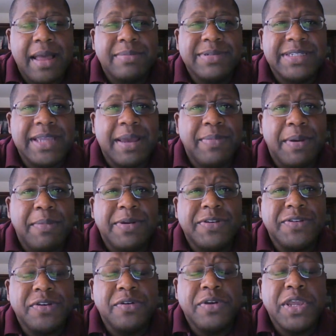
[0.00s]
step number
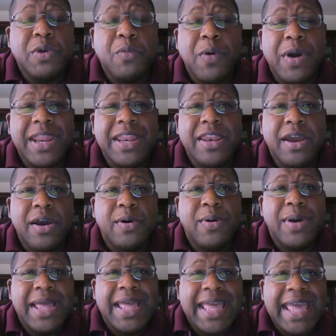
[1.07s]
2. You want to
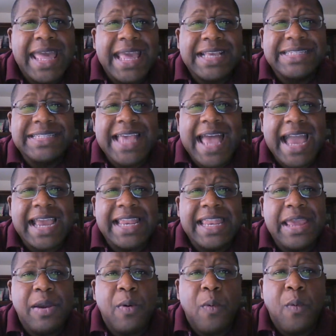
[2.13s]
know
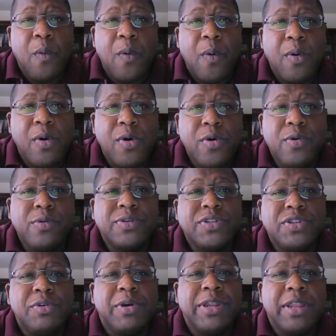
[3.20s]
exactly who's
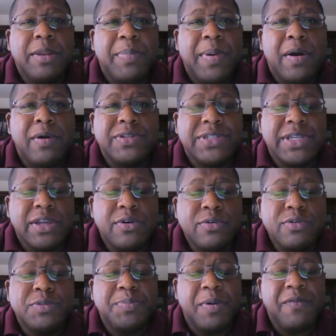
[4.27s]
doing the posting,
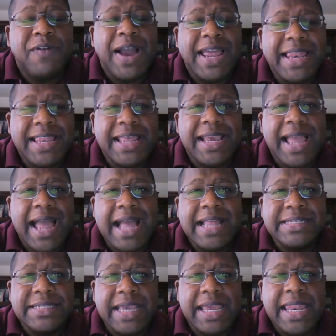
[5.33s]
who's providing the
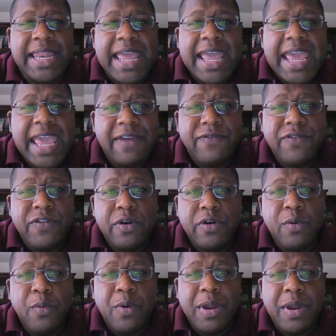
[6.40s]
content. If you're
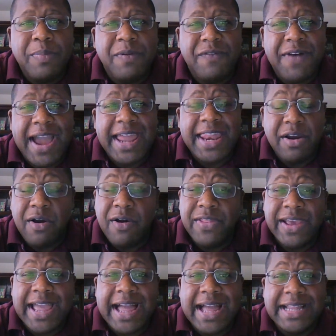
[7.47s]
the one providing all
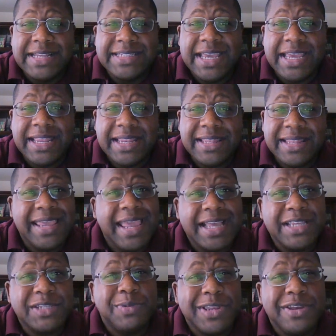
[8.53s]
the content, then
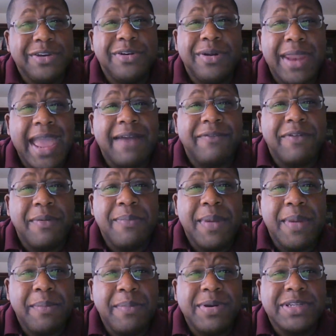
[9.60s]
guess what? You're going to have a
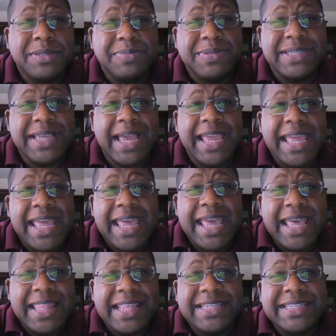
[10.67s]
membership site
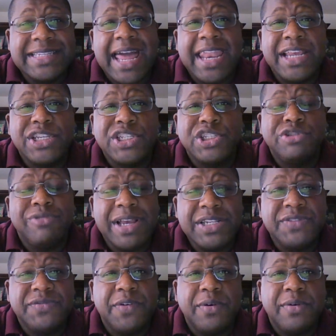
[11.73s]
that's kind of
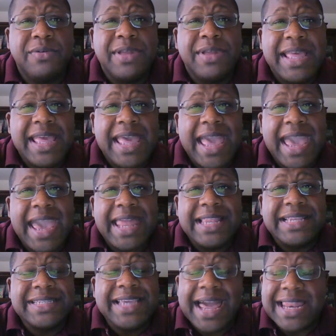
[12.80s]
stressful and
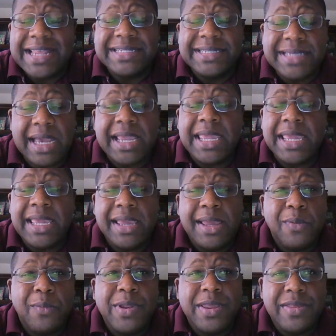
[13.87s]
it's kind of sucky
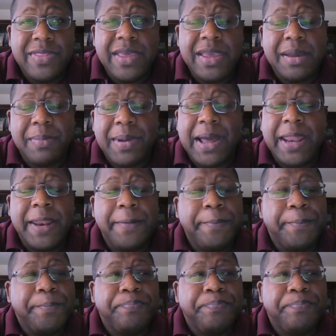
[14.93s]
when you think about it.